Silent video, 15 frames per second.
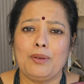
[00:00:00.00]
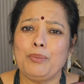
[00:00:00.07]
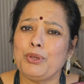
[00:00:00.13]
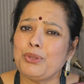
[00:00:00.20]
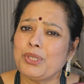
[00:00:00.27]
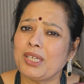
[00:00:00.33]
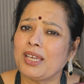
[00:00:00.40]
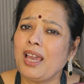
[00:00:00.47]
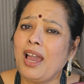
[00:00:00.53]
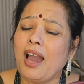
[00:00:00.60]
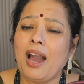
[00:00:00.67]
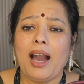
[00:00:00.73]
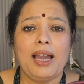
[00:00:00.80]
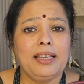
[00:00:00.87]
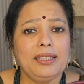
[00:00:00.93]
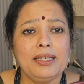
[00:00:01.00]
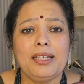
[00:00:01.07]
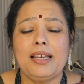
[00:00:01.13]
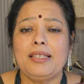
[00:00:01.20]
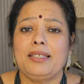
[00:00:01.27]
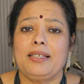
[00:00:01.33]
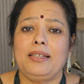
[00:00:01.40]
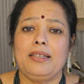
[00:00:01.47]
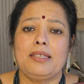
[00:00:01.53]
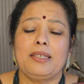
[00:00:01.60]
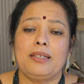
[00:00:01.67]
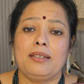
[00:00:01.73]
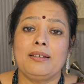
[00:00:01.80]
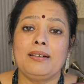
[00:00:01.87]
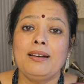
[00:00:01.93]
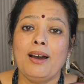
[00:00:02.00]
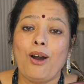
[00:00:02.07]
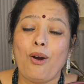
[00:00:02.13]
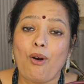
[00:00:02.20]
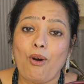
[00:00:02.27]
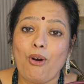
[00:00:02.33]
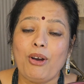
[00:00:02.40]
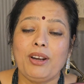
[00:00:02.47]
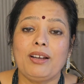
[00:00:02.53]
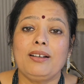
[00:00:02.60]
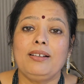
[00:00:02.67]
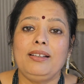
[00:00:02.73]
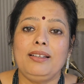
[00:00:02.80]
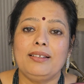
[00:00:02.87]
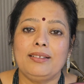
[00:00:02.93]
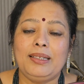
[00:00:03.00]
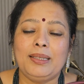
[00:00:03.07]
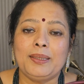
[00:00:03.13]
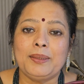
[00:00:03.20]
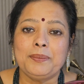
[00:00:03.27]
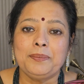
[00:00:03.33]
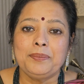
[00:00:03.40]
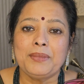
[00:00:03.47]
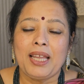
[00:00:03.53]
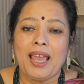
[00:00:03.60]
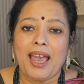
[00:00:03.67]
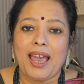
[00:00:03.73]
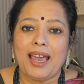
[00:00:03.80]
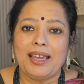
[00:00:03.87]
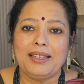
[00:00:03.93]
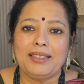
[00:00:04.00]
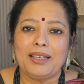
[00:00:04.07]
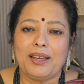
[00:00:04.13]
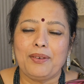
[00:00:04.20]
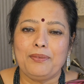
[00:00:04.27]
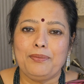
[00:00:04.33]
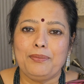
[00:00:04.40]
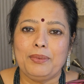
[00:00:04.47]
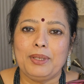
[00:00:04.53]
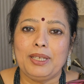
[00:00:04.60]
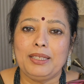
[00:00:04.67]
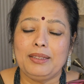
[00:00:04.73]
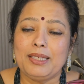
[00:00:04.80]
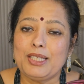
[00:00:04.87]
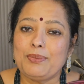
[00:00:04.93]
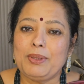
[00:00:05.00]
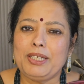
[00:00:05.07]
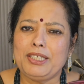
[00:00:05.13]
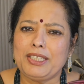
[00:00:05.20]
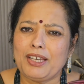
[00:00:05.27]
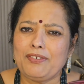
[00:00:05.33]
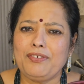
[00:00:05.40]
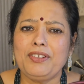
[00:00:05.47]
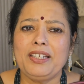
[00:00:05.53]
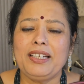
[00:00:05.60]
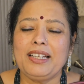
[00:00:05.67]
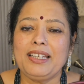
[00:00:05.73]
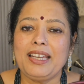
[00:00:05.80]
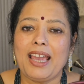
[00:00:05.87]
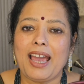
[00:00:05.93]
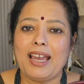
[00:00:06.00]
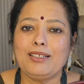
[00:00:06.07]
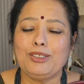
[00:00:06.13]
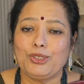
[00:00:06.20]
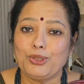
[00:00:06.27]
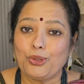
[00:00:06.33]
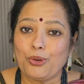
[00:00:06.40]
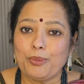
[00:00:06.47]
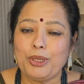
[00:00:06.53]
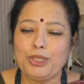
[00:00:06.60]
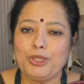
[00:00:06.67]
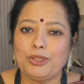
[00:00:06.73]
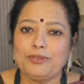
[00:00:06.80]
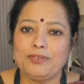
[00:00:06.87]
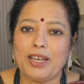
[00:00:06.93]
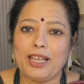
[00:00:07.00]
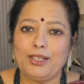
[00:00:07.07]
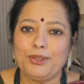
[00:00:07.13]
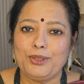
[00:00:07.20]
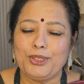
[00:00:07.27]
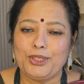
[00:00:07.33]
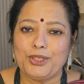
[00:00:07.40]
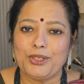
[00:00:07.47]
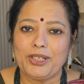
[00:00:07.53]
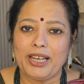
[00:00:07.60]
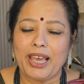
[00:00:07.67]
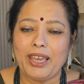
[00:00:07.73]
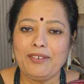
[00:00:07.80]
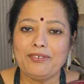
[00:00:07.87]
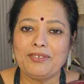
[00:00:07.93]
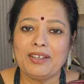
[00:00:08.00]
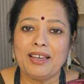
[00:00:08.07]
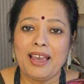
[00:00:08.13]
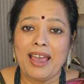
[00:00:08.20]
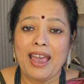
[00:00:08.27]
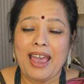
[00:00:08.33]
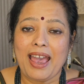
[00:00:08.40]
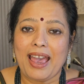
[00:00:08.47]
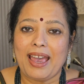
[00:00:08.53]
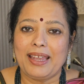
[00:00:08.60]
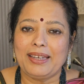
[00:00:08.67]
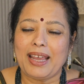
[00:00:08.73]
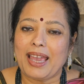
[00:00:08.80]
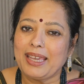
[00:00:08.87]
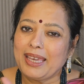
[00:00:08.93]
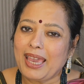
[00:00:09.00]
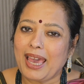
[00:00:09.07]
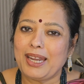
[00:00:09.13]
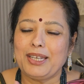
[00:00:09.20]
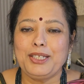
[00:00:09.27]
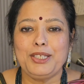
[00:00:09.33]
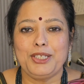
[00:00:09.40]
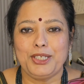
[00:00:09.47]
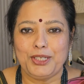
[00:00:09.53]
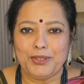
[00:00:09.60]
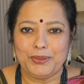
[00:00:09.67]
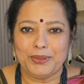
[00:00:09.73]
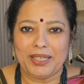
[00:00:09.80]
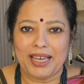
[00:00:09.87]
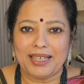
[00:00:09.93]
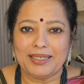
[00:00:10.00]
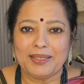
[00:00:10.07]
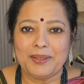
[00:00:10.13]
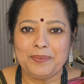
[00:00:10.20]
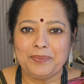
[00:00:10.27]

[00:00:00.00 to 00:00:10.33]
music, either as a listener or a learner. And this will definitely add so much of value to your life, and I guarantee you that.